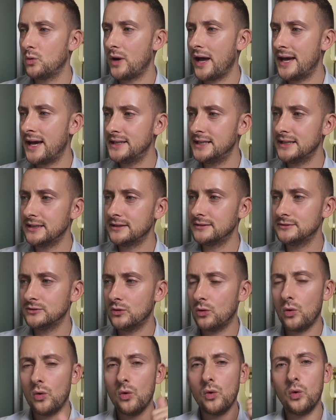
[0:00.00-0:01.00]
but we're heading
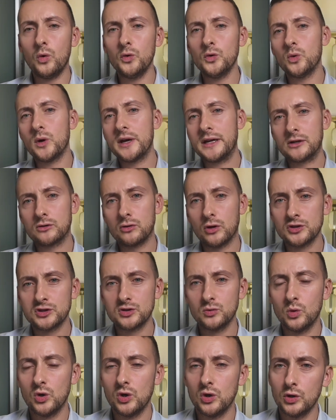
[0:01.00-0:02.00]
all the way
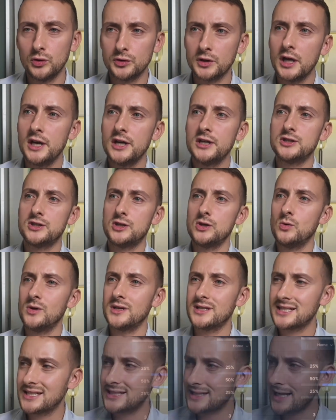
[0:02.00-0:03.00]
across the world to